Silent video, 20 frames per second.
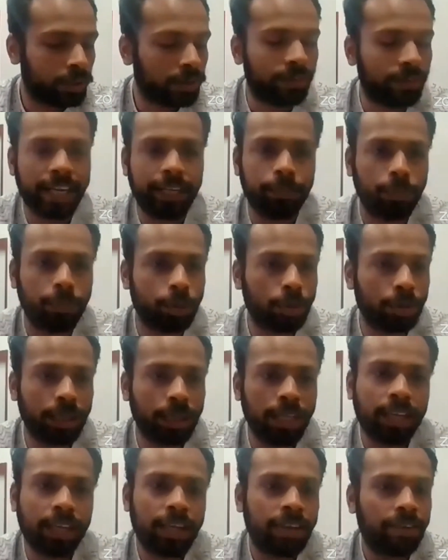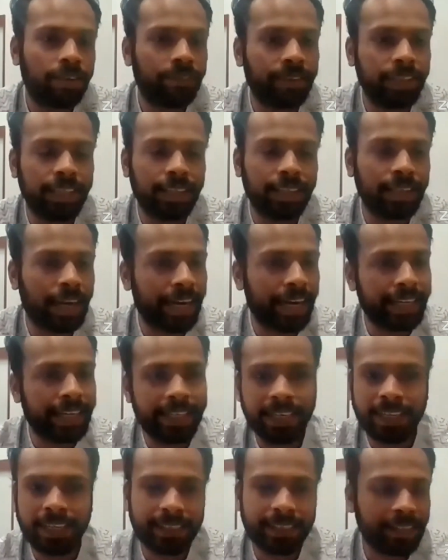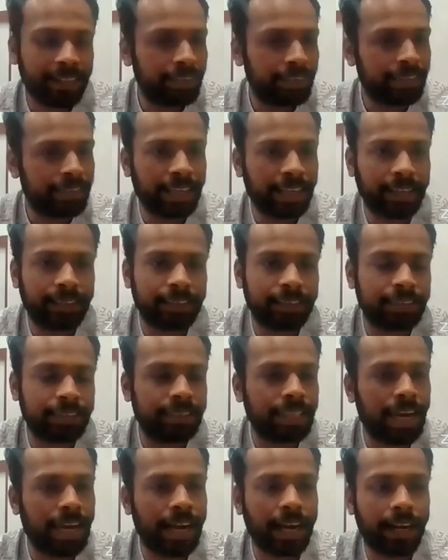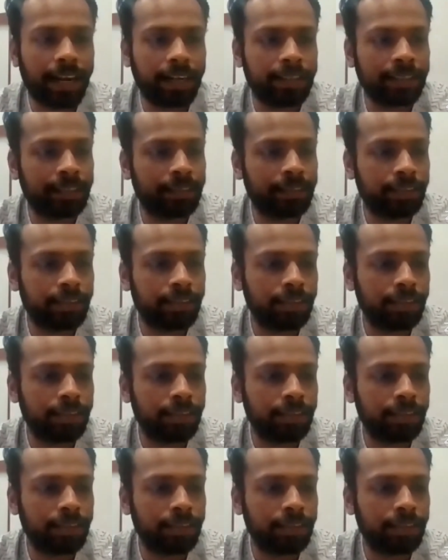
whiteboard, we ideated things, and